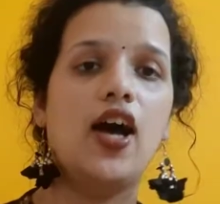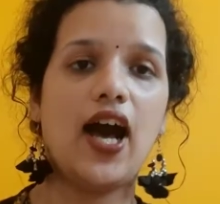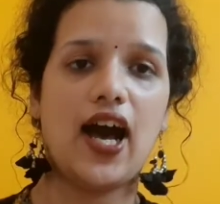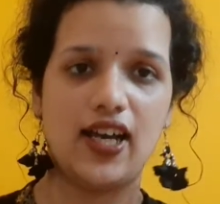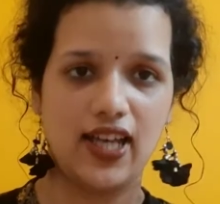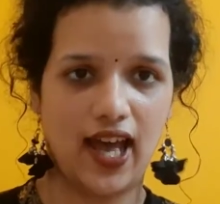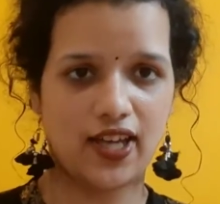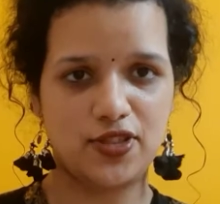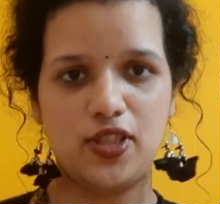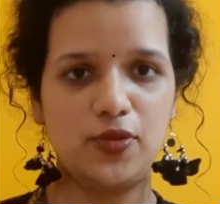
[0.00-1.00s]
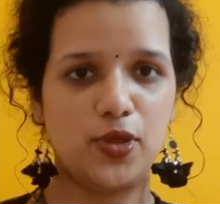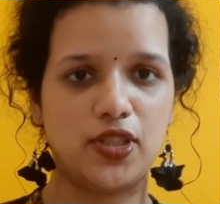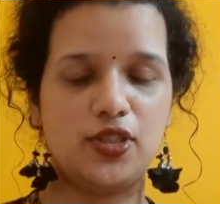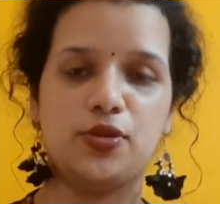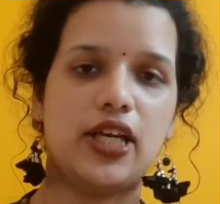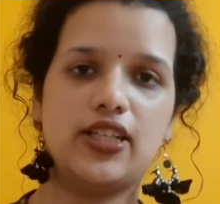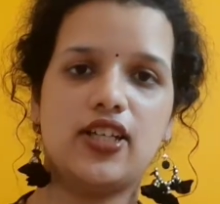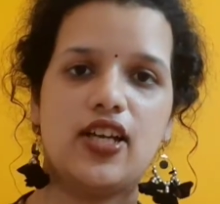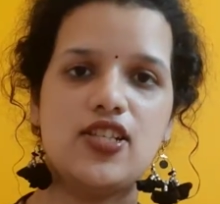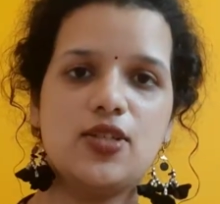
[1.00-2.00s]
I actually wanted to
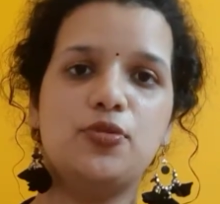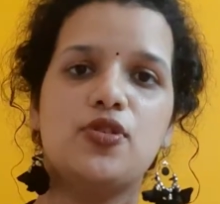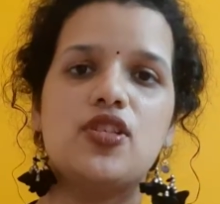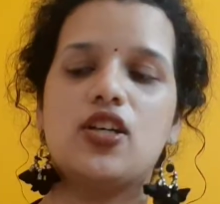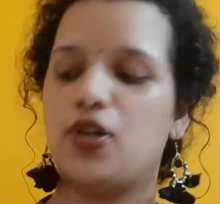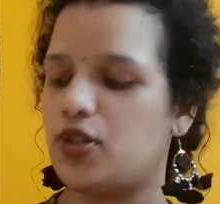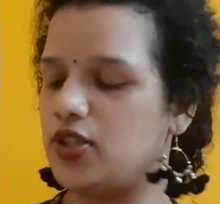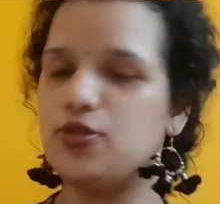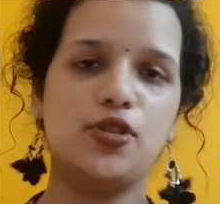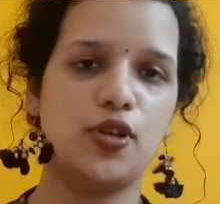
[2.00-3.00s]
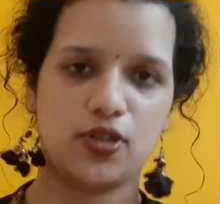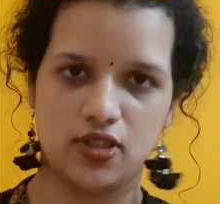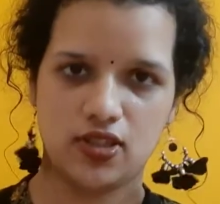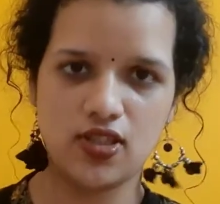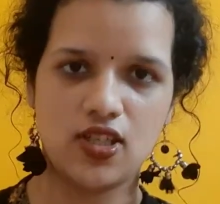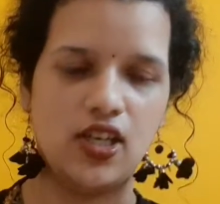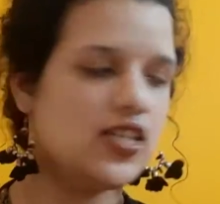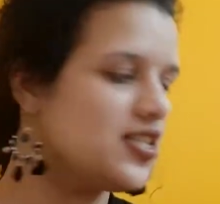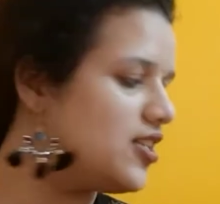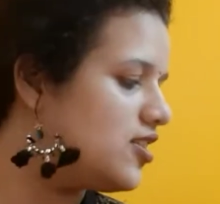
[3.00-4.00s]
categorize the books according to the authors
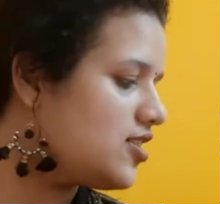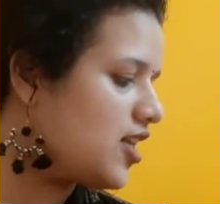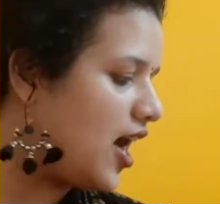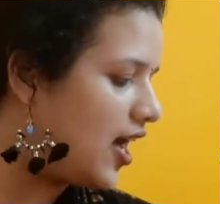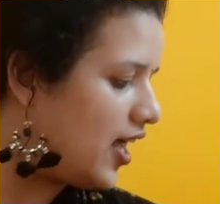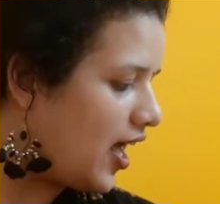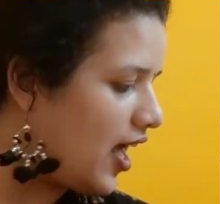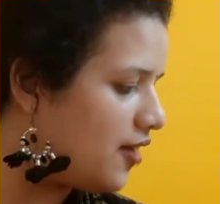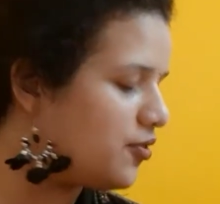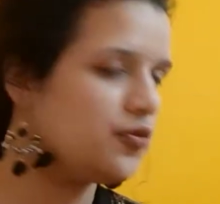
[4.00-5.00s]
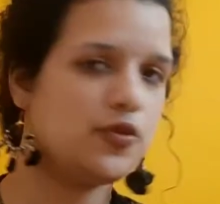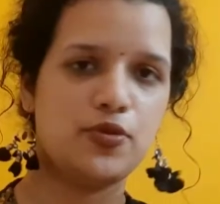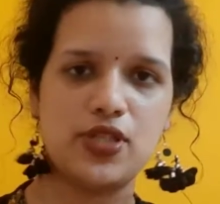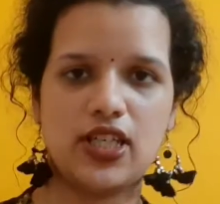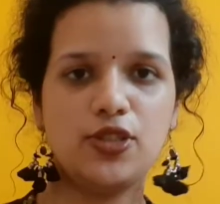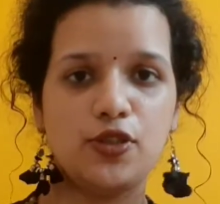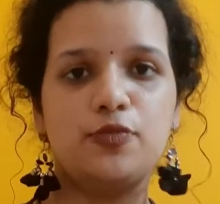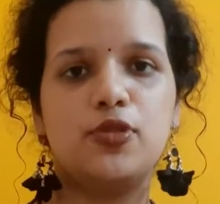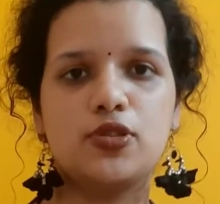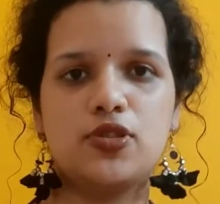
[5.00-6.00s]
since I have a few set
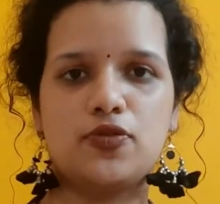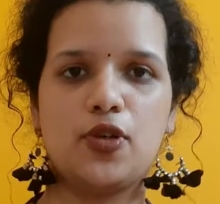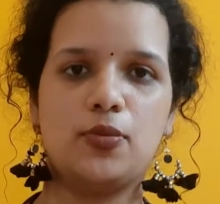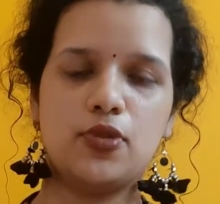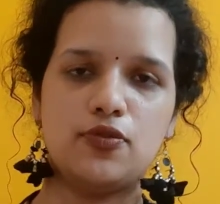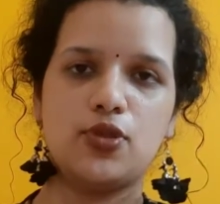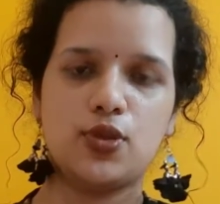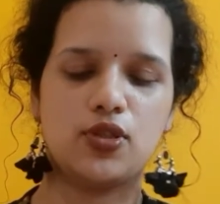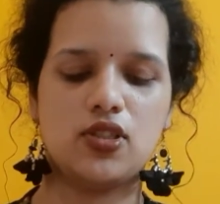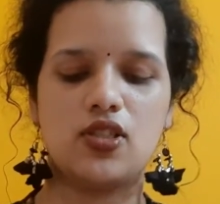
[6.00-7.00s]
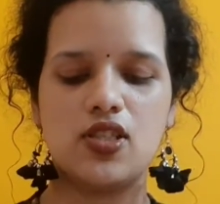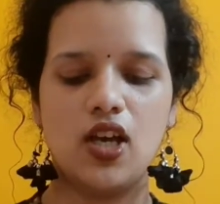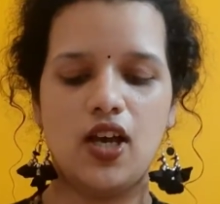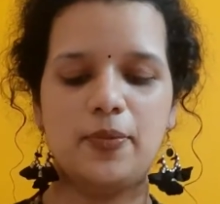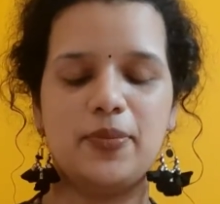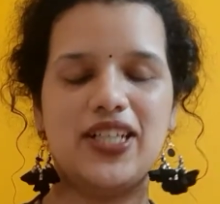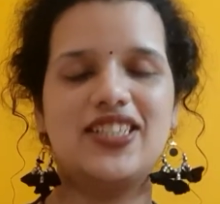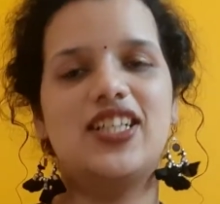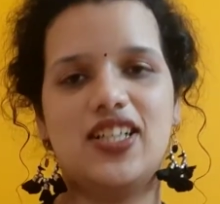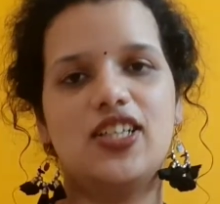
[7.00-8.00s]
of books from a few authors
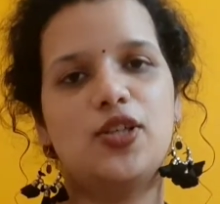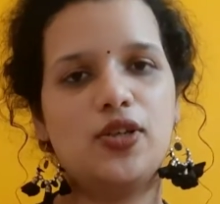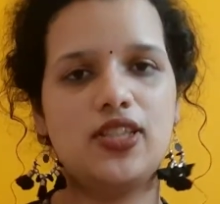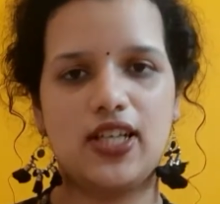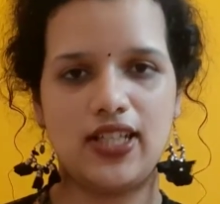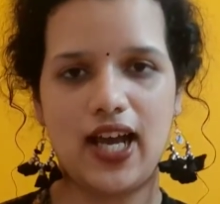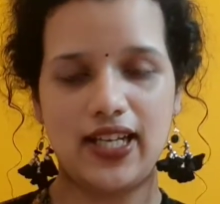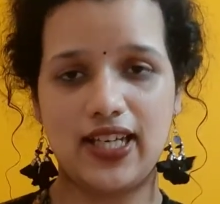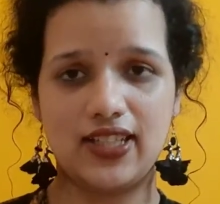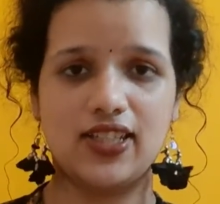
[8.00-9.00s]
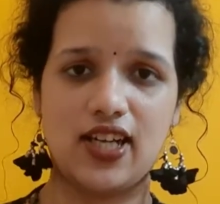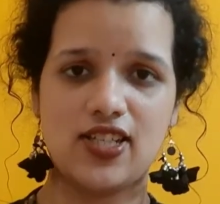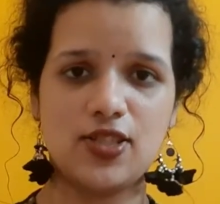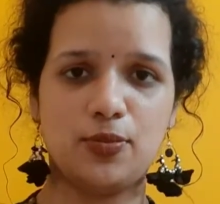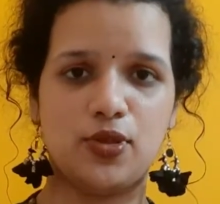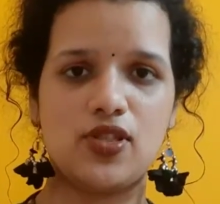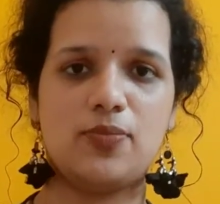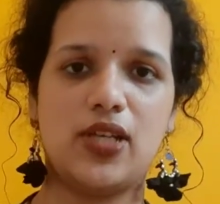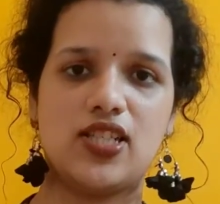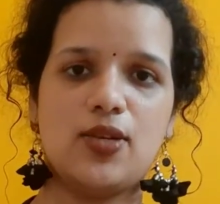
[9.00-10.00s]
but then I thought that I'll categorize the books
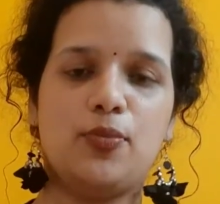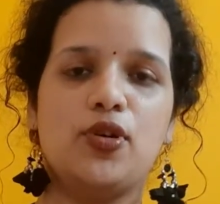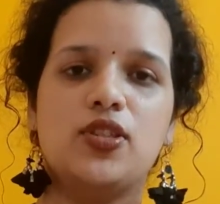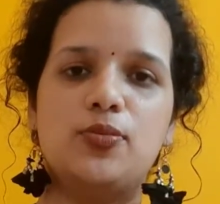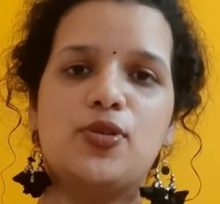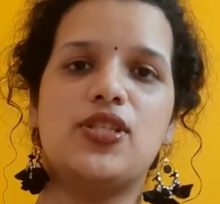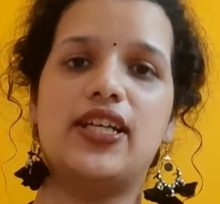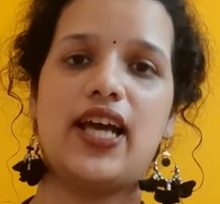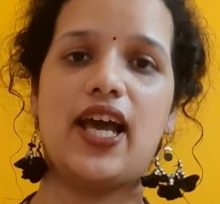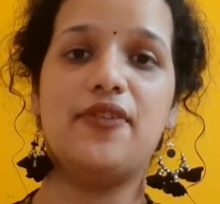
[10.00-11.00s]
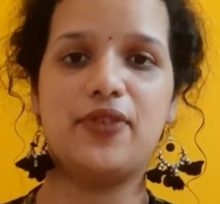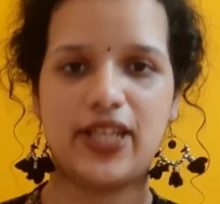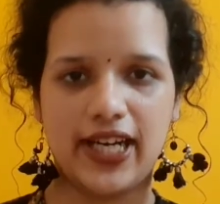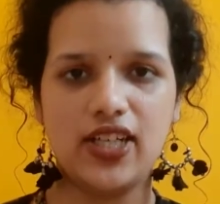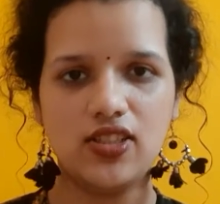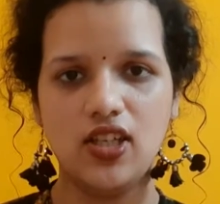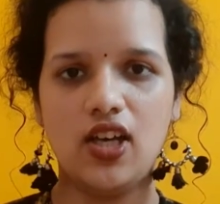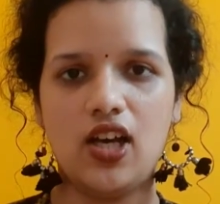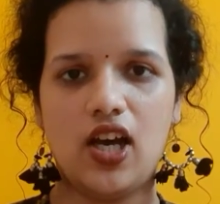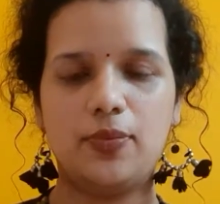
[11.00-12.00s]
based upon the books that I have read
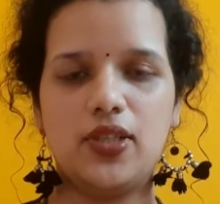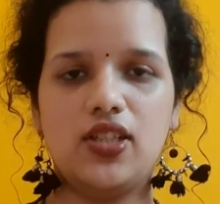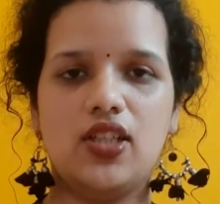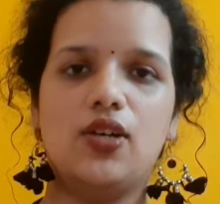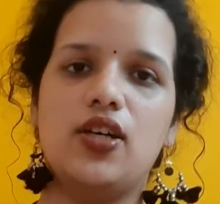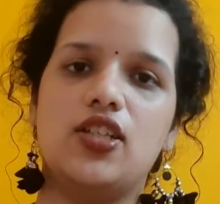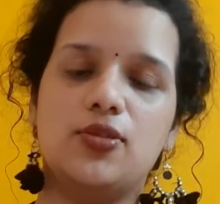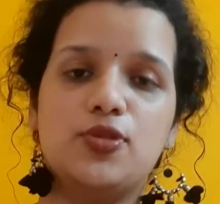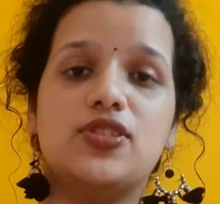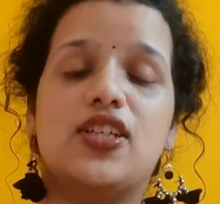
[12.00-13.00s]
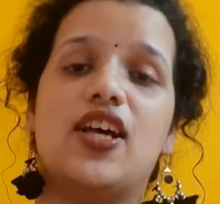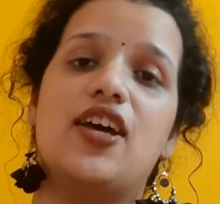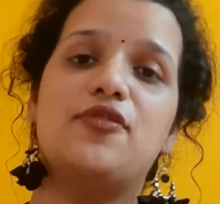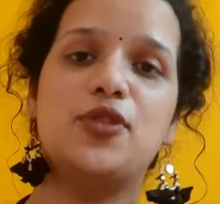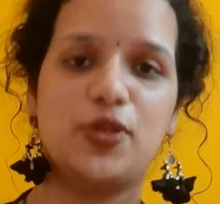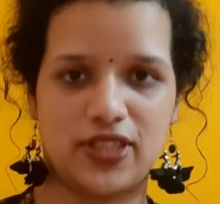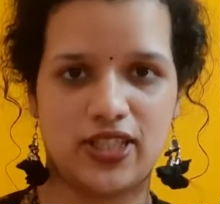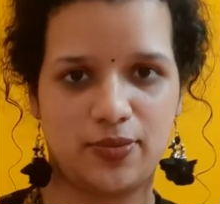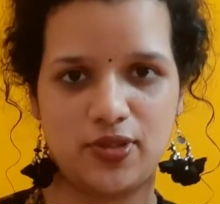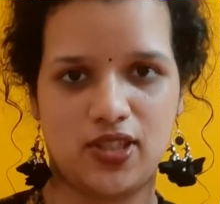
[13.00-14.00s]
up till now and the books that I have not
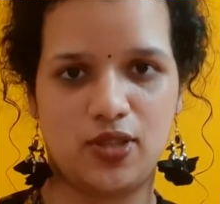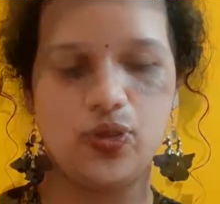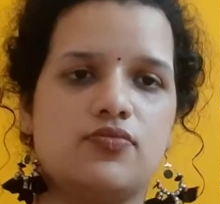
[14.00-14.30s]
read up till now.